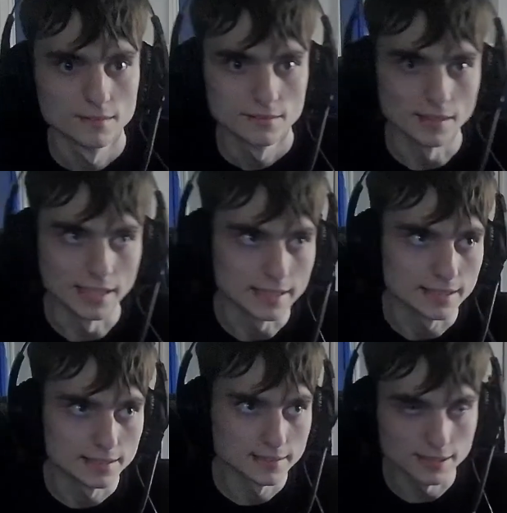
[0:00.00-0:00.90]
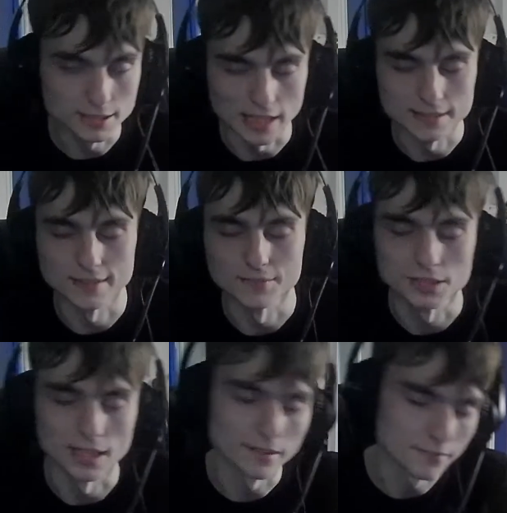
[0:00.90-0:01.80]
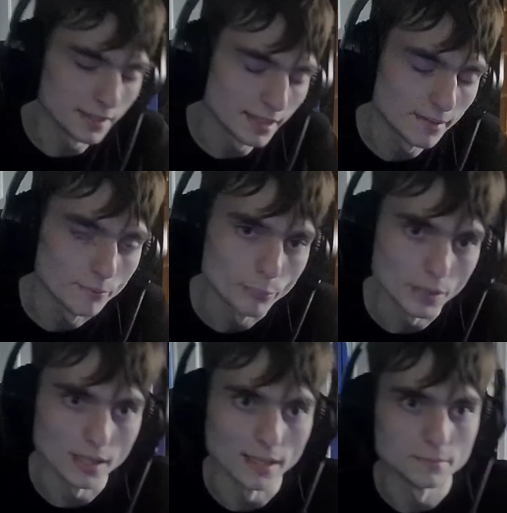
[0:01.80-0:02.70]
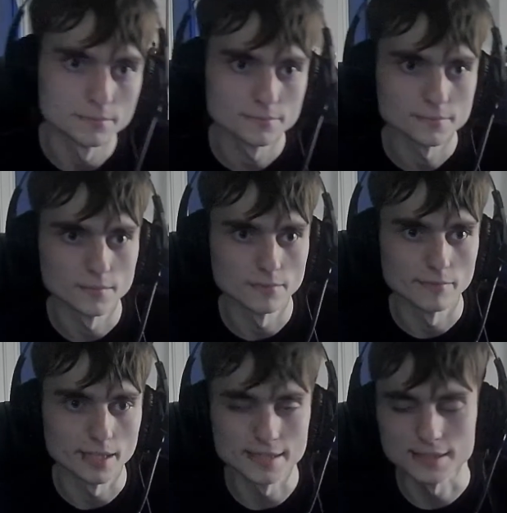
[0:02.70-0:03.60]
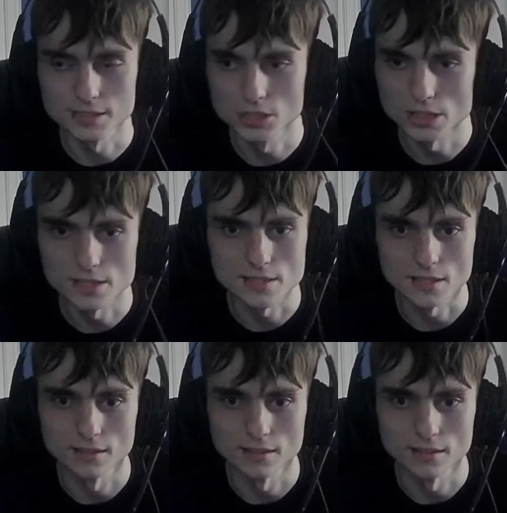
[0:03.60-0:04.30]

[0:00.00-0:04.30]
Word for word: like, suggestive stuff in it, but it's just,